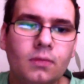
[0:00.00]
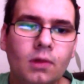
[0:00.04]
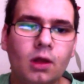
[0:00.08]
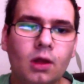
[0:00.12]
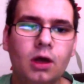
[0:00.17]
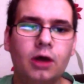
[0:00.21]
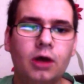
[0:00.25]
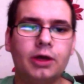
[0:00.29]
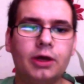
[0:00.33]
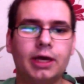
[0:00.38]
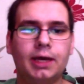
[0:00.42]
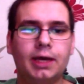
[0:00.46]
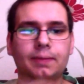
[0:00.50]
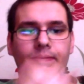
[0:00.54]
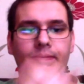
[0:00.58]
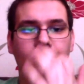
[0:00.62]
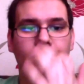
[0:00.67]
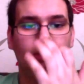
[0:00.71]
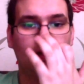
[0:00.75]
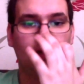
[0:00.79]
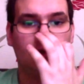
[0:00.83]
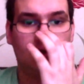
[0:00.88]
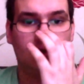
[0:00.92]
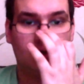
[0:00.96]
Okay,
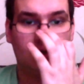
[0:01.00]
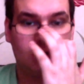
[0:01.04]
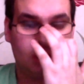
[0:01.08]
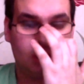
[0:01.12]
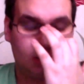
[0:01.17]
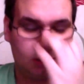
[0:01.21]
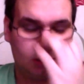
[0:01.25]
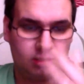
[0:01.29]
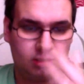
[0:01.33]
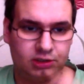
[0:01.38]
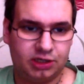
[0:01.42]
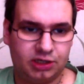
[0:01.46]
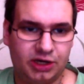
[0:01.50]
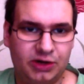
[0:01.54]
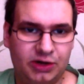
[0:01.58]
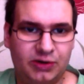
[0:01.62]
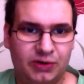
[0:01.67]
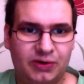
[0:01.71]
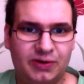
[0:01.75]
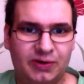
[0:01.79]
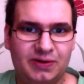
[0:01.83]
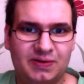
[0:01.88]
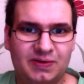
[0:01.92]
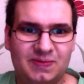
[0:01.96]
so
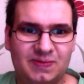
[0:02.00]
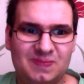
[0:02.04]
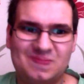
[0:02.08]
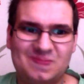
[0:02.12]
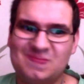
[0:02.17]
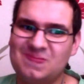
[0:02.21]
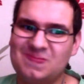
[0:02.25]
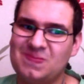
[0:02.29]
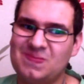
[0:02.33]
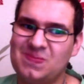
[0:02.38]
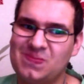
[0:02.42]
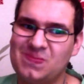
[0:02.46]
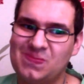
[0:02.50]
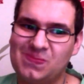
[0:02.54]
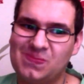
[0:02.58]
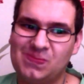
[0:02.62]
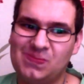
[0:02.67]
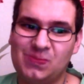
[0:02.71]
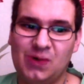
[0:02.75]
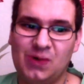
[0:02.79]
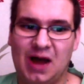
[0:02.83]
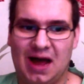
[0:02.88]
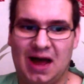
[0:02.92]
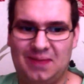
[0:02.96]

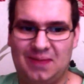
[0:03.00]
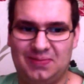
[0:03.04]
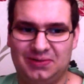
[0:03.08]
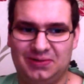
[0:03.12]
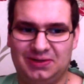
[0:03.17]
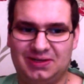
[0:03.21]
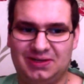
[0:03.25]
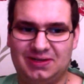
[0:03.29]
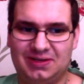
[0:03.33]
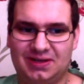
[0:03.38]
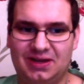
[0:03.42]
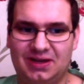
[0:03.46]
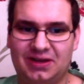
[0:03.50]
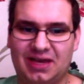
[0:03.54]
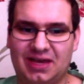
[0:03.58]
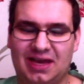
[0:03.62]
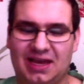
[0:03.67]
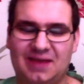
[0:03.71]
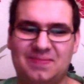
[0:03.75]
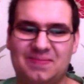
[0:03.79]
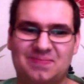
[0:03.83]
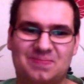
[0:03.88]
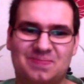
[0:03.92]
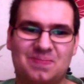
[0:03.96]
what happened?
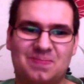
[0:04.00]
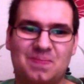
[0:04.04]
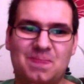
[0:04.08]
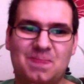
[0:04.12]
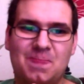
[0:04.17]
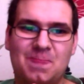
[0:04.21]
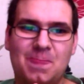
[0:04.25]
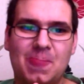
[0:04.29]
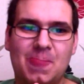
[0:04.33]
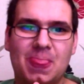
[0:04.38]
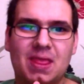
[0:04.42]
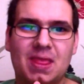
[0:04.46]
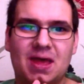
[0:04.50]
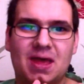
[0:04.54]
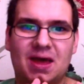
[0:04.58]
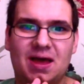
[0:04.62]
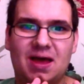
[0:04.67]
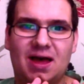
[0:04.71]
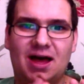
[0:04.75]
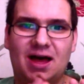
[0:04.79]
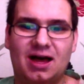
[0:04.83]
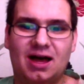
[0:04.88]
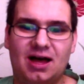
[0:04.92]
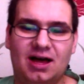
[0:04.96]
Okay,
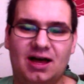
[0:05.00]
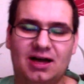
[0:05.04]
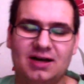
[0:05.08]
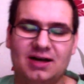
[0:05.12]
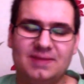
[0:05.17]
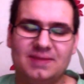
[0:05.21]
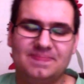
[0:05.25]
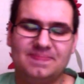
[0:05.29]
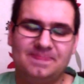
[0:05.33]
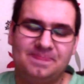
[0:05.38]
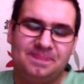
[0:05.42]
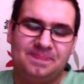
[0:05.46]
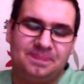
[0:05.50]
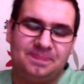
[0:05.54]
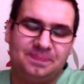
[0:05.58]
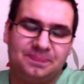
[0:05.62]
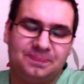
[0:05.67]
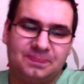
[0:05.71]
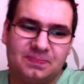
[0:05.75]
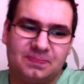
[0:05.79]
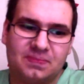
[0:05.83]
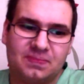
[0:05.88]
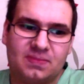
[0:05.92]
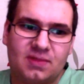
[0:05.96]
as
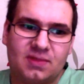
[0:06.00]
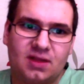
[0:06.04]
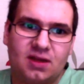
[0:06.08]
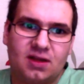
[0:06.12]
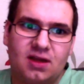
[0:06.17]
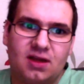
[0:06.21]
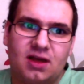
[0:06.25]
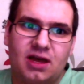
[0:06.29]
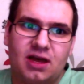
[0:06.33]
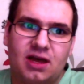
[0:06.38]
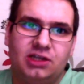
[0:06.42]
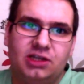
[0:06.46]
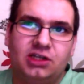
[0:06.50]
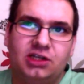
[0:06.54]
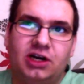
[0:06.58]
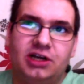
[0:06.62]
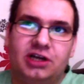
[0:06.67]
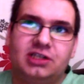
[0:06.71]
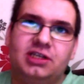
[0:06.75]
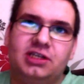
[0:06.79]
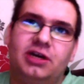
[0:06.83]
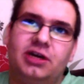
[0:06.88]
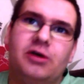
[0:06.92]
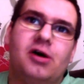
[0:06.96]
you guys
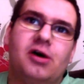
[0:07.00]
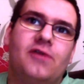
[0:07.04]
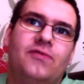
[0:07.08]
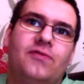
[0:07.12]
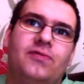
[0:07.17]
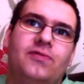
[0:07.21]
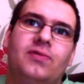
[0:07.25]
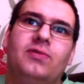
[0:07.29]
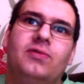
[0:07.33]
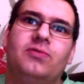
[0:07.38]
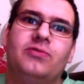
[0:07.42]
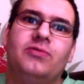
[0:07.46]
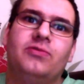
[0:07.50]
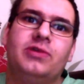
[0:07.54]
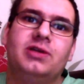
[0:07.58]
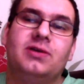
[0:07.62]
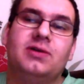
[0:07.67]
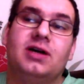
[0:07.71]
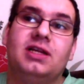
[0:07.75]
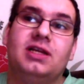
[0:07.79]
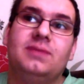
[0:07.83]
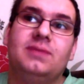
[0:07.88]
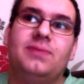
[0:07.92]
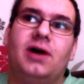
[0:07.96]
know, I
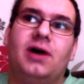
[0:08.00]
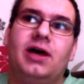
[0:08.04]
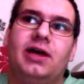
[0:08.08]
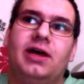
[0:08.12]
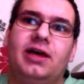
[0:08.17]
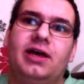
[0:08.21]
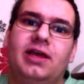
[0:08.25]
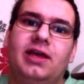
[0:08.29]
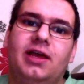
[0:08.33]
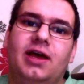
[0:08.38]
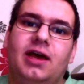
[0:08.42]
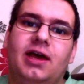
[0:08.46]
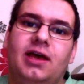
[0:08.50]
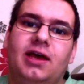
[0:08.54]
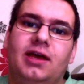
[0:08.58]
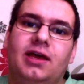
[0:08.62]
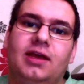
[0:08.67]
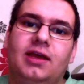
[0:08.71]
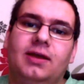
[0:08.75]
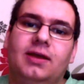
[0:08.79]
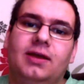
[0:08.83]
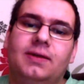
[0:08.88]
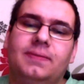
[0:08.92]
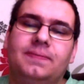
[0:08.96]
did buy
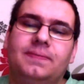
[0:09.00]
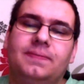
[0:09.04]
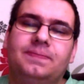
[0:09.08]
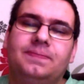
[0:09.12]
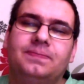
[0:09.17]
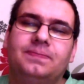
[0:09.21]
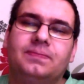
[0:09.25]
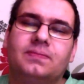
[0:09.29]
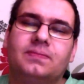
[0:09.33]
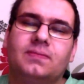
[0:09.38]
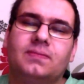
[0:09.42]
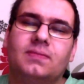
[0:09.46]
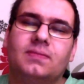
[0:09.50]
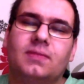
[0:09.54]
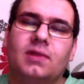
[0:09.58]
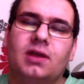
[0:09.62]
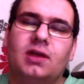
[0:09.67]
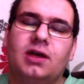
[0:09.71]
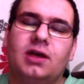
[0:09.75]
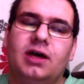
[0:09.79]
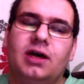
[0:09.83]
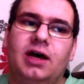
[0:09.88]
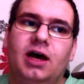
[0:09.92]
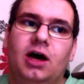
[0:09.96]
a
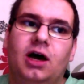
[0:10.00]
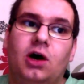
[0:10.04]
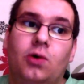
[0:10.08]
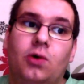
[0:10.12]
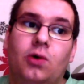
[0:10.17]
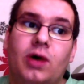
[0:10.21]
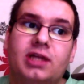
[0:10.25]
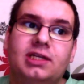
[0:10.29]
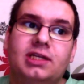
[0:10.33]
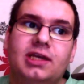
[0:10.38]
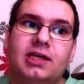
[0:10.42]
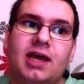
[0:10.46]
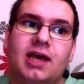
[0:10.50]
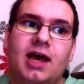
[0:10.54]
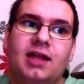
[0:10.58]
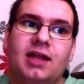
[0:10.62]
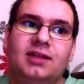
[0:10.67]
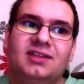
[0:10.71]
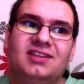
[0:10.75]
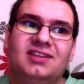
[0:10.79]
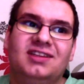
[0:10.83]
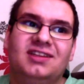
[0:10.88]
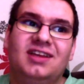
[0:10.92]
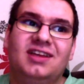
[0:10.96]

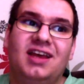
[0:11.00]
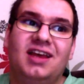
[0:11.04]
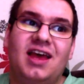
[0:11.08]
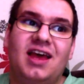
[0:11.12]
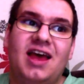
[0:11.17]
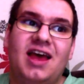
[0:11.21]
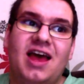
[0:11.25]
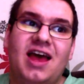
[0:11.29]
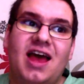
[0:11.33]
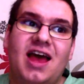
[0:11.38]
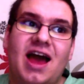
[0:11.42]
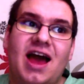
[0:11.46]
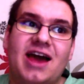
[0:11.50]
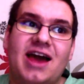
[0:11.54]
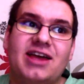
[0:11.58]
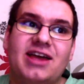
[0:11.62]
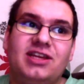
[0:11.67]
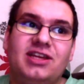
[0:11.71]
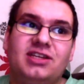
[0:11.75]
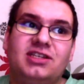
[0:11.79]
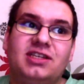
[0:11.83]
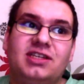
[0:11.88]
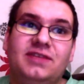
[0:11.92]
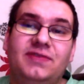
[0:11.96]
Huatian
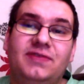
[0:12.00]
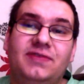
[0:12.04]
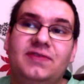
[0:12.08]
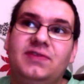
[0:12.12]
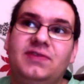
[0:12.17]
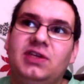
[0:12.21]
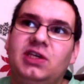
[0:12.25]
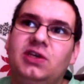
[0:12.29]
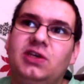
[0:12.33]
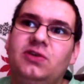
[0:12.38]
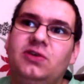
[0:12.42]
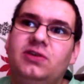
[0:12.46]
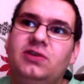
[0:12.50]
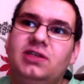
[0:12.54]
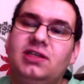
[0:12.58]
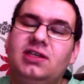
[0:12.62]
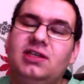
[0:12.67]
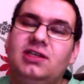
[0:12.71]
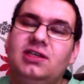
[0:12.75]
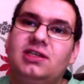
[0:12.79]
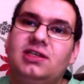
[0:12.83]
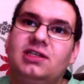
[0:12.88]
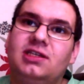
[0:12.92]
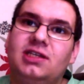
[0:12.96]

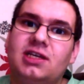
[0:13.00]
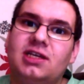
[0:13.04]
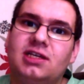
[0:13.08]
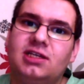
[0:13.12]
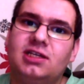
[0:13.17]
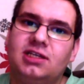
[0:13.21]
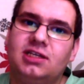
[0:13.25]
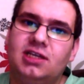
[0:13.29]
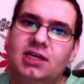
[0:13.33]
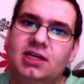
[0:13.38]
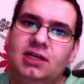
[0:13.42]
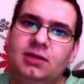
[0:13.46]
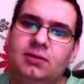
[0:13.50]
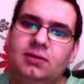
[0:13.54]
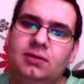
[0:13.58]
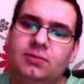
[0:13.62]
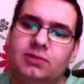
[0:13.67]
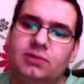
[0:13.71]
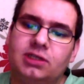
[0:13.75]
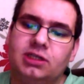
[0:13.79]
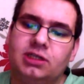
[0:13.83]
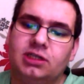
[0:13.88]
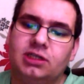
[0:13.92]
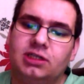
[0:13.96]
HT50QT16, which
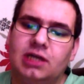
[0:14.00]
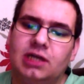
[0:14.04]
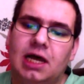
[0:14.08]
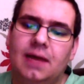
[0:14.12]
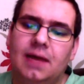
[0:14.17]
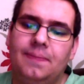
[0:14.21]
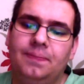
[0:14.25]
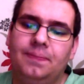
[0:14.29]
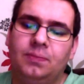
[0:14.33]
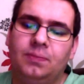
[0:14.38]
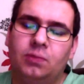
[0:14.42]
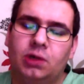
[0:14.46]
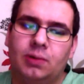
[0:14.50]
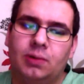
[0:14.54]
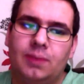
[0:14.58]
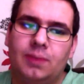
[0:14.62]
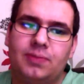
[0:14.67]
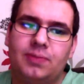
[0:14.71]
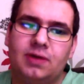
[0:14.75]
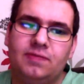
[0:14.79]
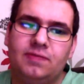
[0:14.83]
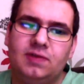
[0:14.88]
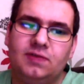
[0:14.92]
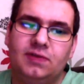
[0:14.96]
is one of my
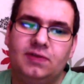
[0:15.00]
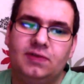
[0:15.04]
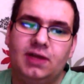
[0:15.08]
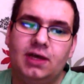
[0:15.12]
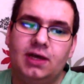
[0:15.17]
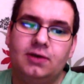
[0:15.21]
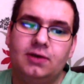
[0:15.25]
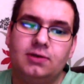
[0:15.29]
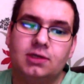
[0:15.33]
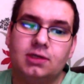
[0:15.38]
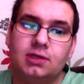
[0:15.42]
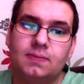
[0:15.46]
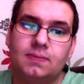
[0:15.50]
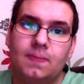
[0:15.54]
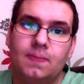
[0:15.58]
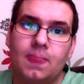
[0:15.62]
previous videos.